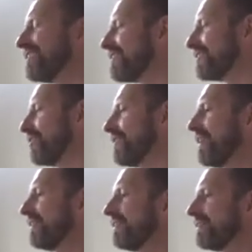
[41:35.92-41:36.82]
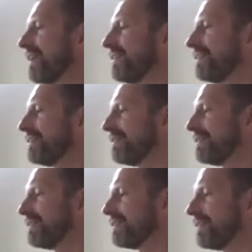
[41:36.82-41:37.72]
So then
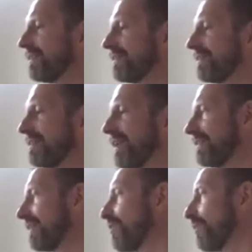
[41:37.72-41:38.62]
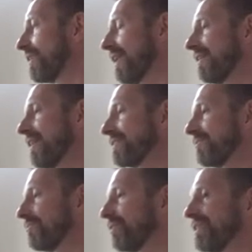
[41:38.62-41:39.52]
the
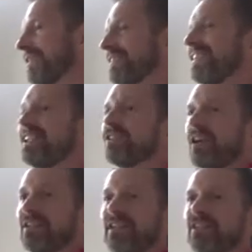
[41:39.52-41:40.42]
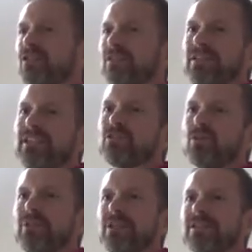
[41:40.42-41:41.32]
next vritti is nidra. Nidra
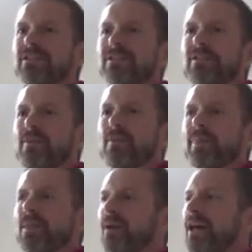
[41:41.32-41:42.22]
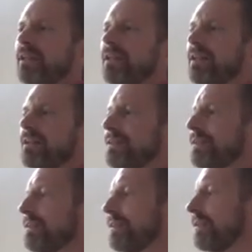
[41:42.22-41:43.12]
means when the
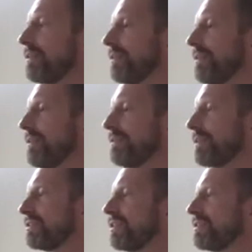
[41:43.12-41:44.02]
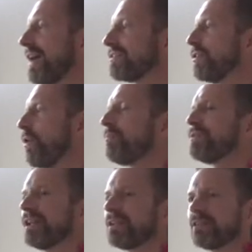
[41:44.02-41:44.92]
chitta has no
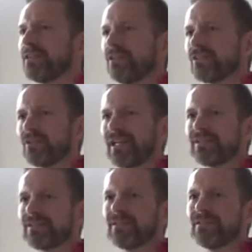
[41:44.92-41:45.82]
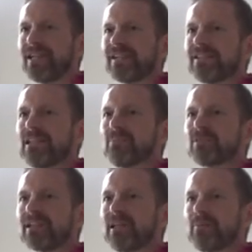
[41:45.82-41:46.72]
object. So that's deep
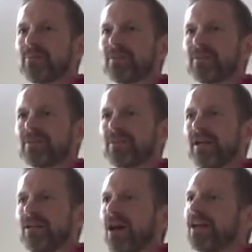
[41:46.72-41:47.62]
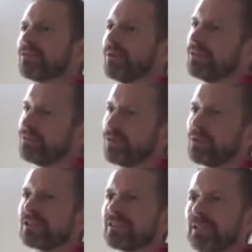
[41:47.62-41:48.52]
sleep. At night when you fall
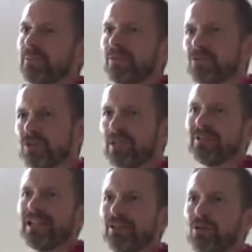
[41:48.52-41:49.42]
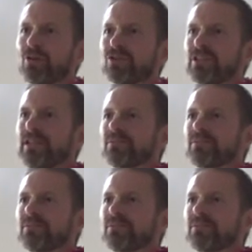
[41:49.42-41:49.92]
asleep and you dream and then you go into deep